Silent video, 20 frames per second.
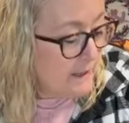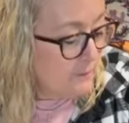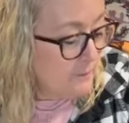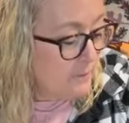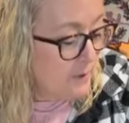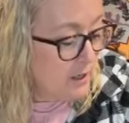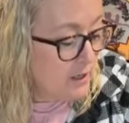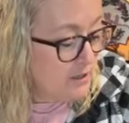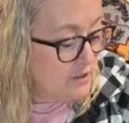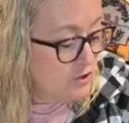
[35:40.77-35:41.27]

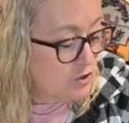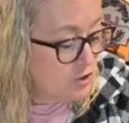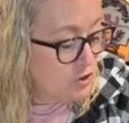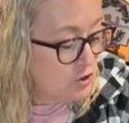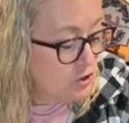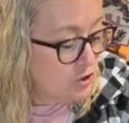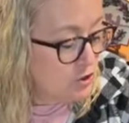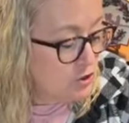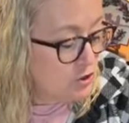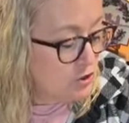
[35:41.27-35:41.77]

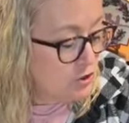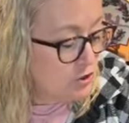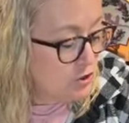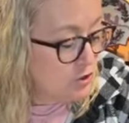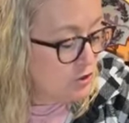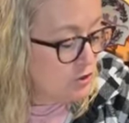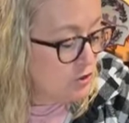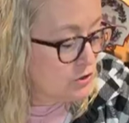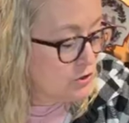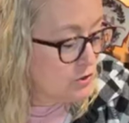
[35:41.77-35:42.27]
paintbrush.
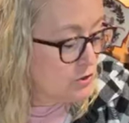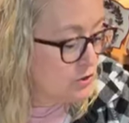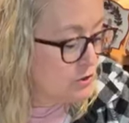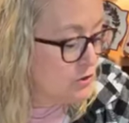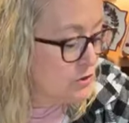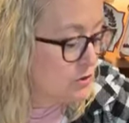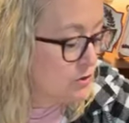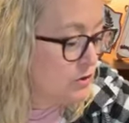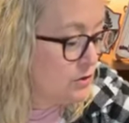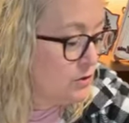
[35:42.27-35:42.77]

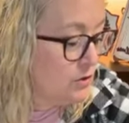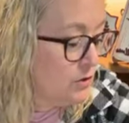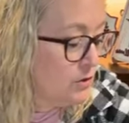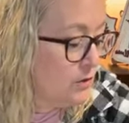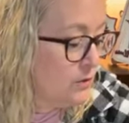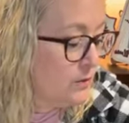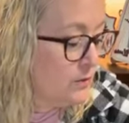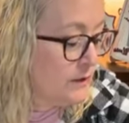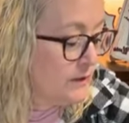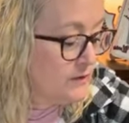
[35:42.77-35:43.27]

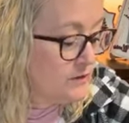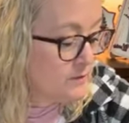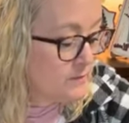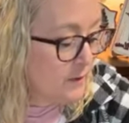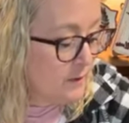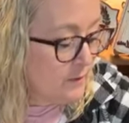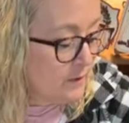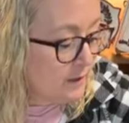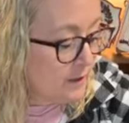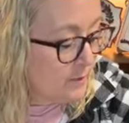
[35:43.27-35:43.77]

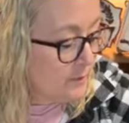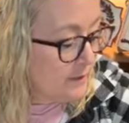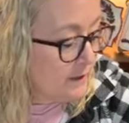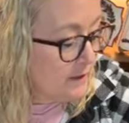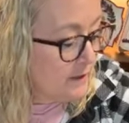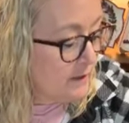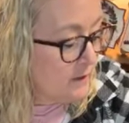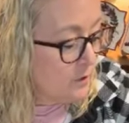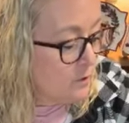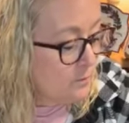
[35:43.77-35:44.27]
Where's my water
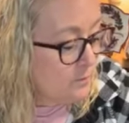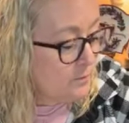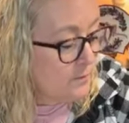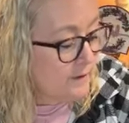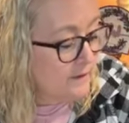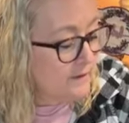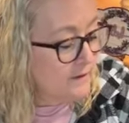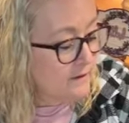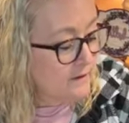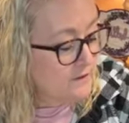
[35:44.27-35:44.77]
pen? Oh,
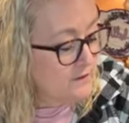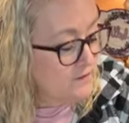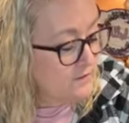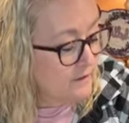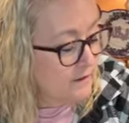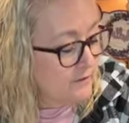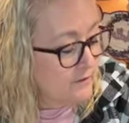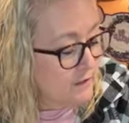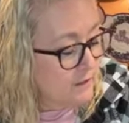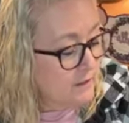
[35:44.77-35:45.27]
I think I
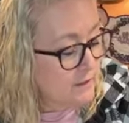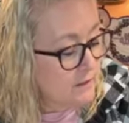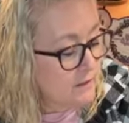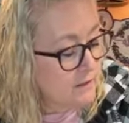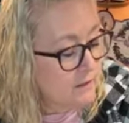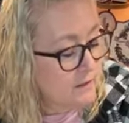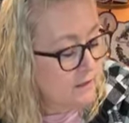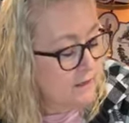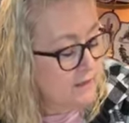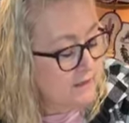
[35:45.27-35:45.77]
just found it.
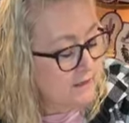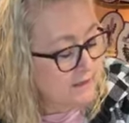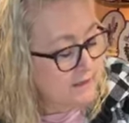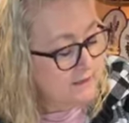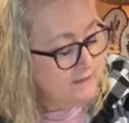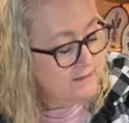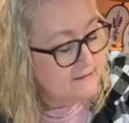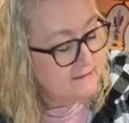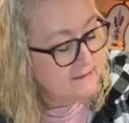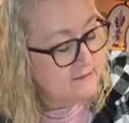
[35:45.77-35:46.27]
I
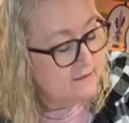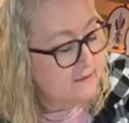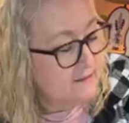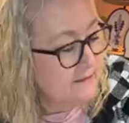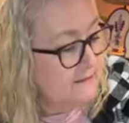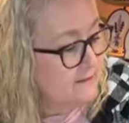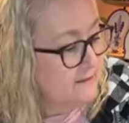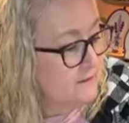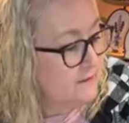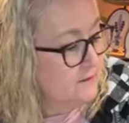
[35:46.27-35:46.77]
think that's it
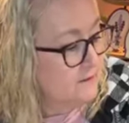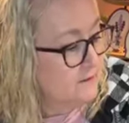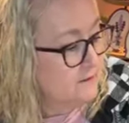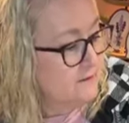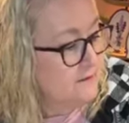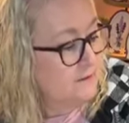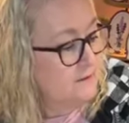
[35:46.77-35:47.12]
right there.